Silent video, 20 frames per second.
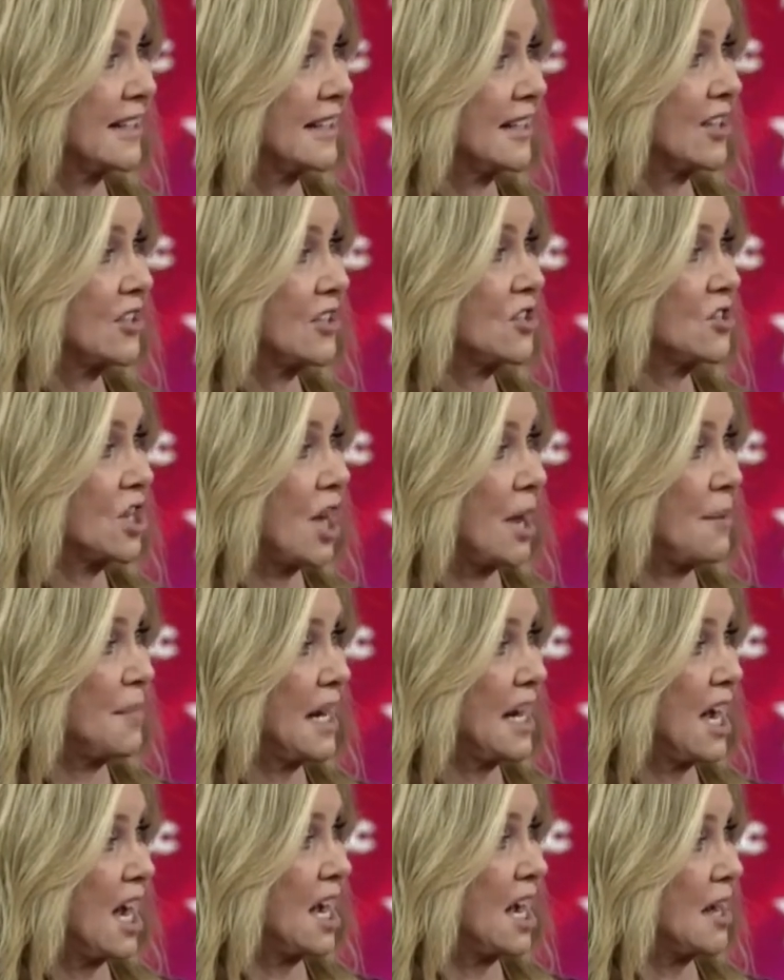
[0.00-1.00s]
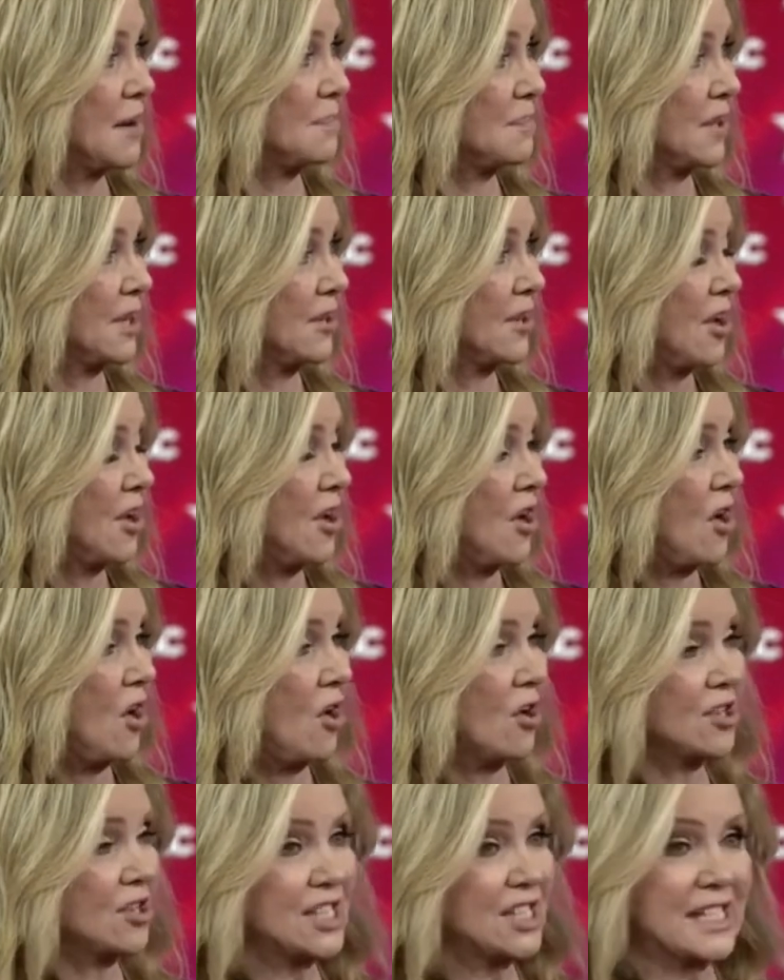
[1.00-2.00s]
chumming up, or
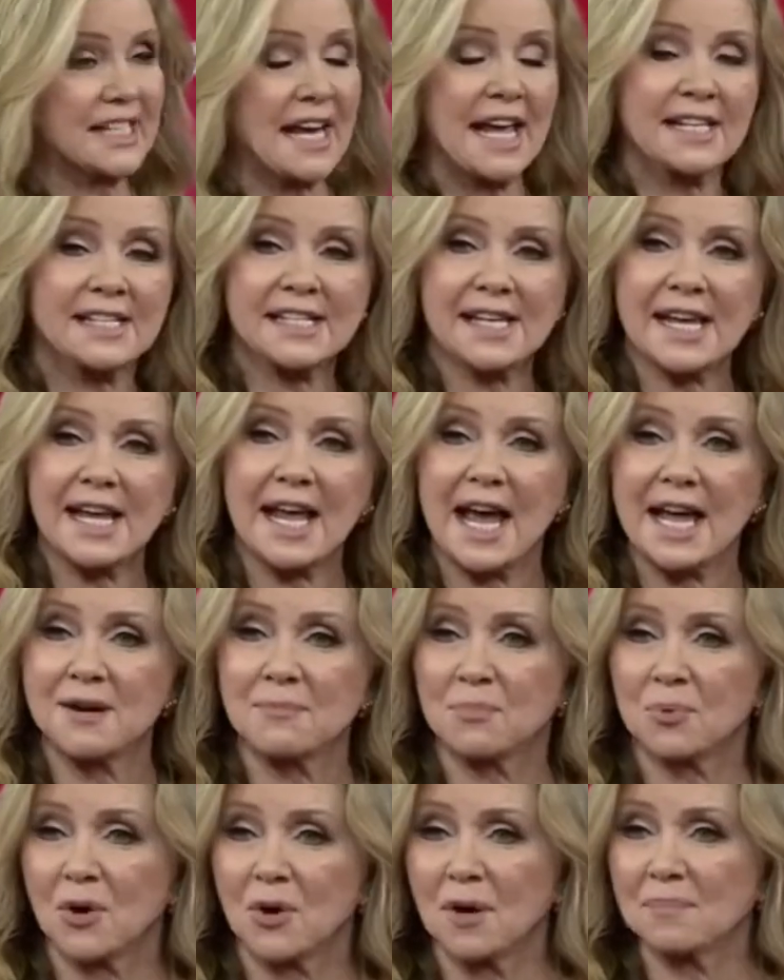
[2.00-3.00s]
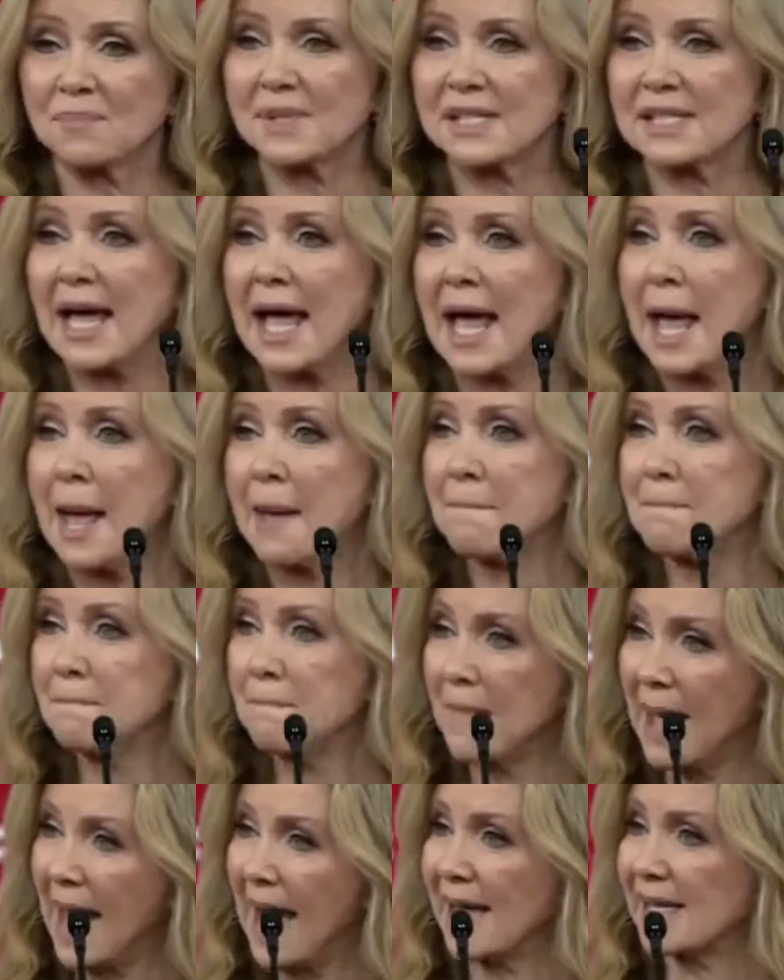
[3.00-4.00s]
Stacey Abrams,
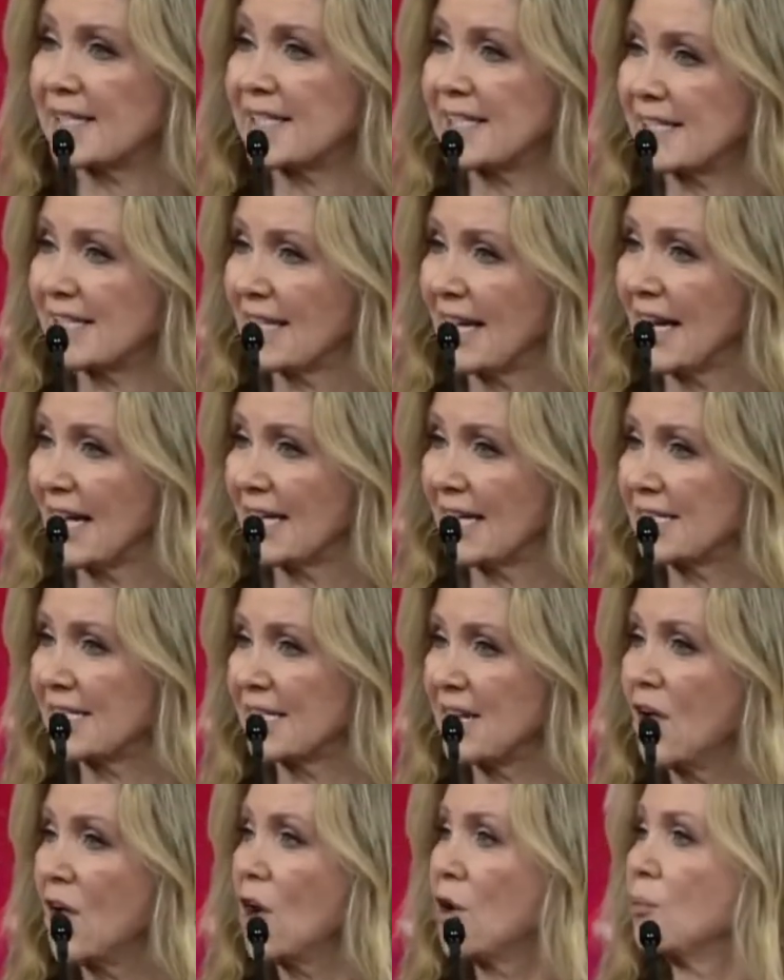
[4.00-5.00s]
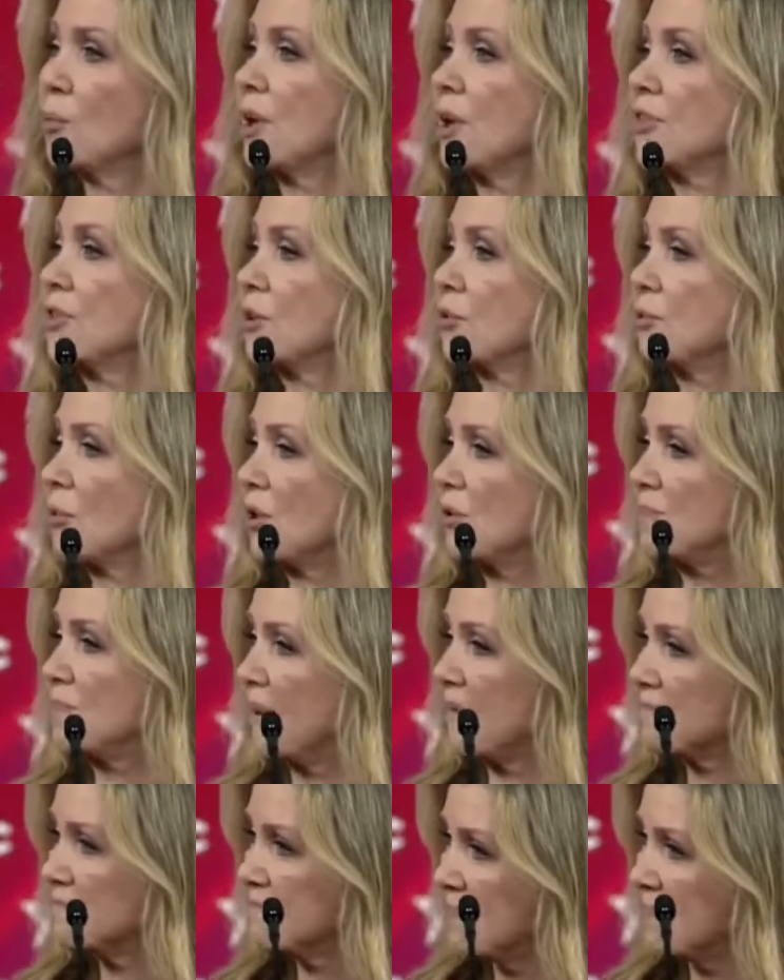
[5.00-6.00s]
maskless, with a group
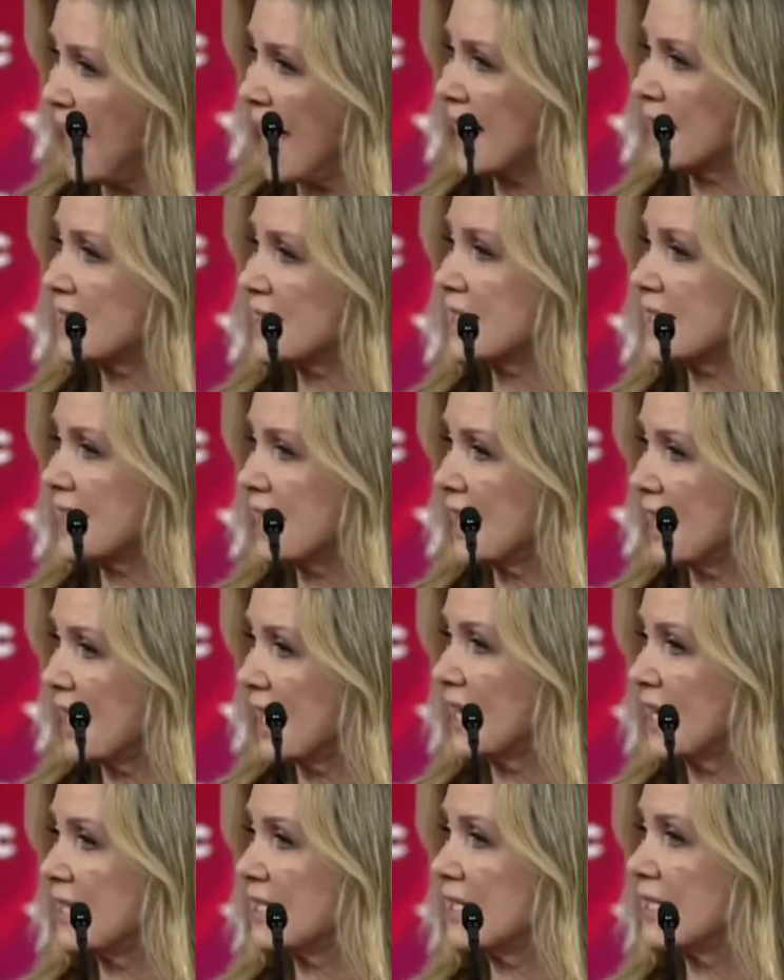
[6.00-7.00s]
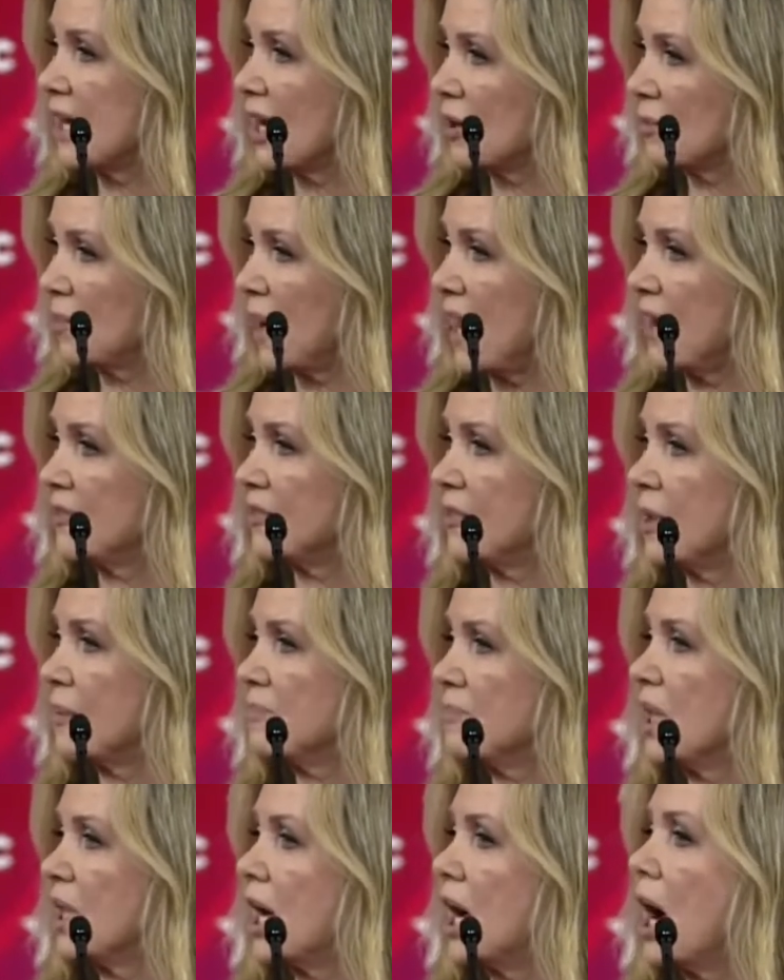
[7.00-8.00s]
of masked kids around them.
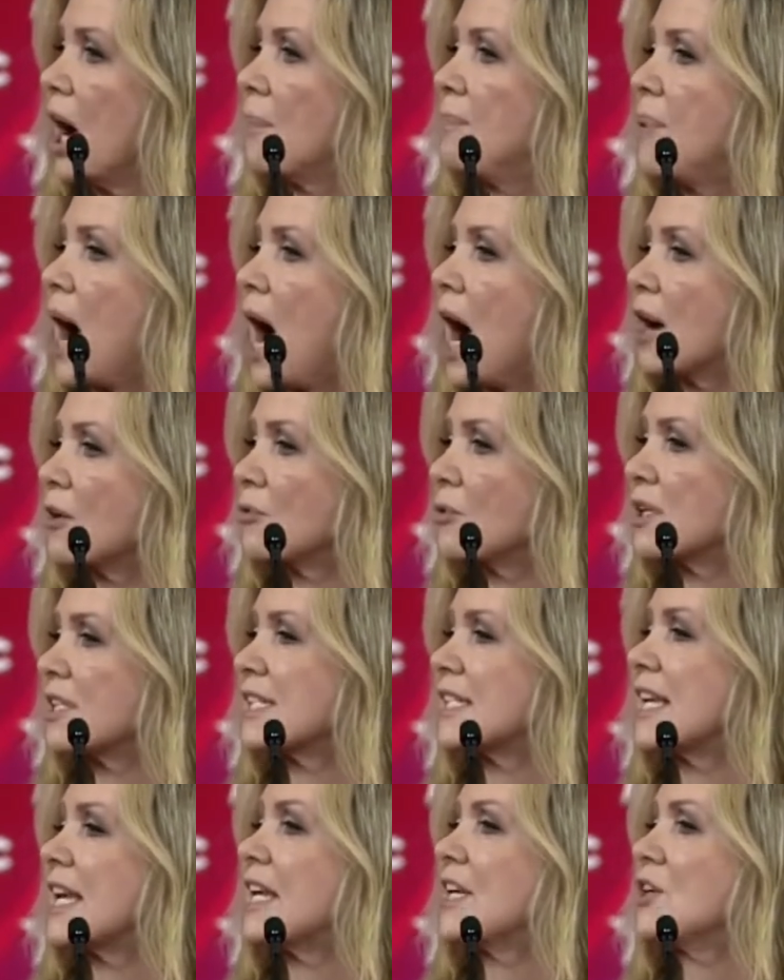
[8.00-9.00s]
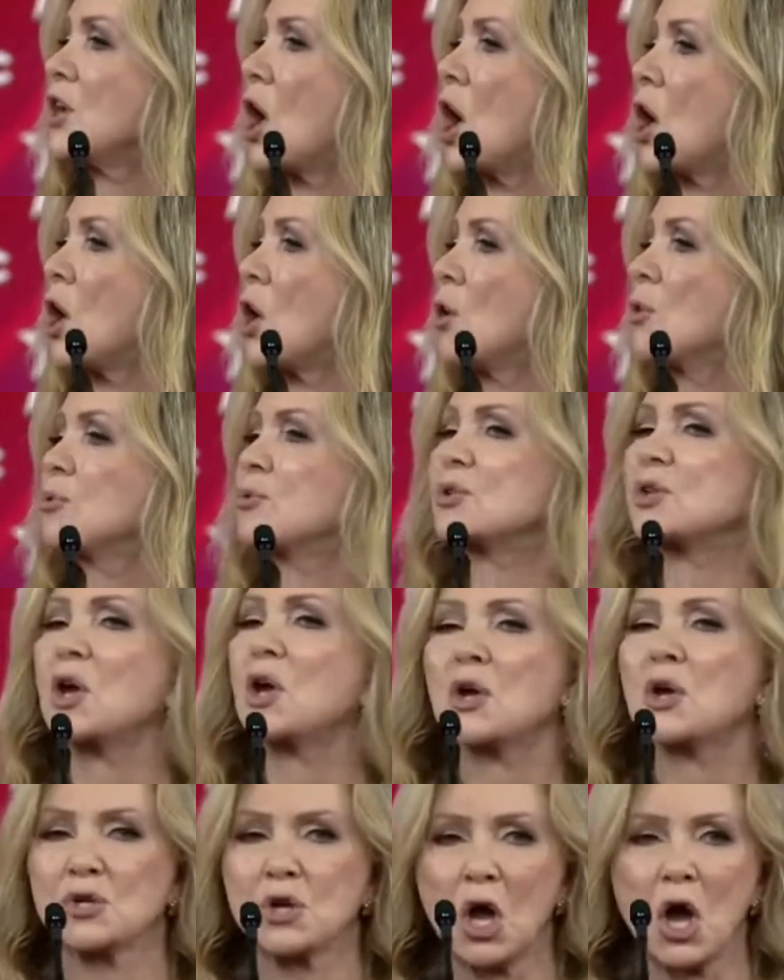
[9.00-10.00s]
The hypocrisy knows
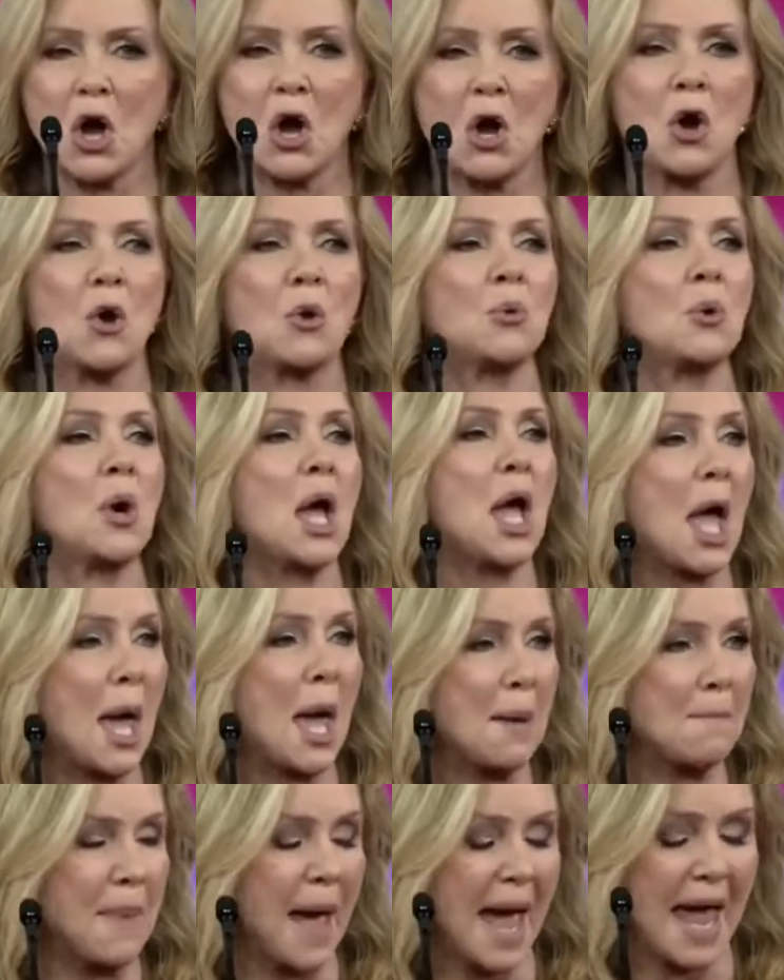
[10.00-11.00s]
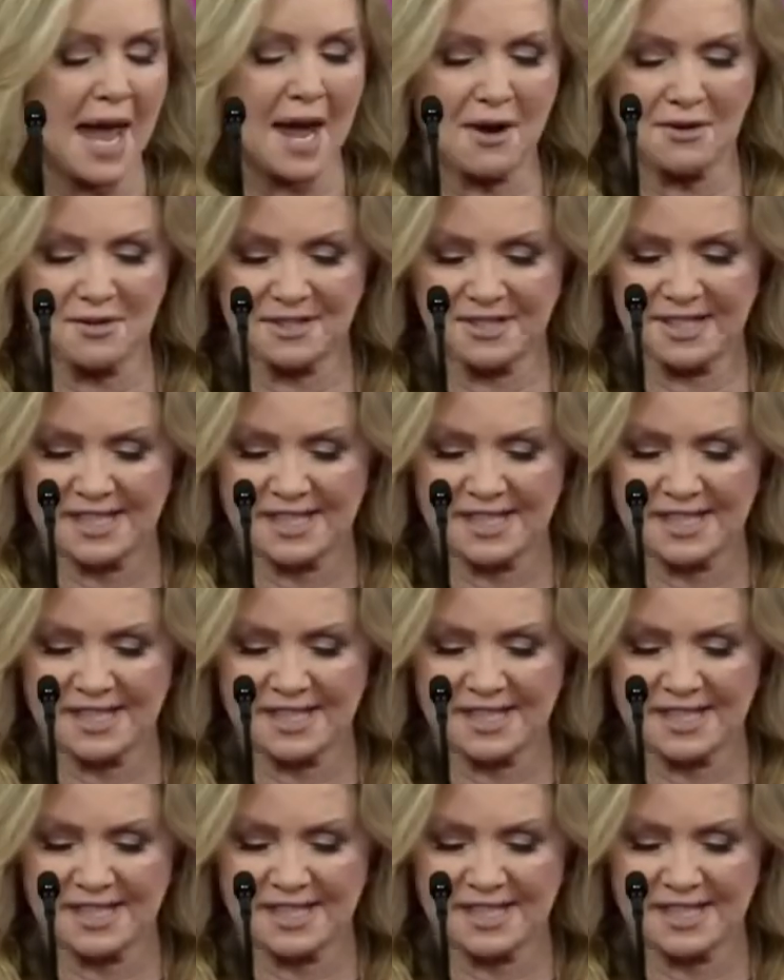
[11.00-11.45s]
no bounds.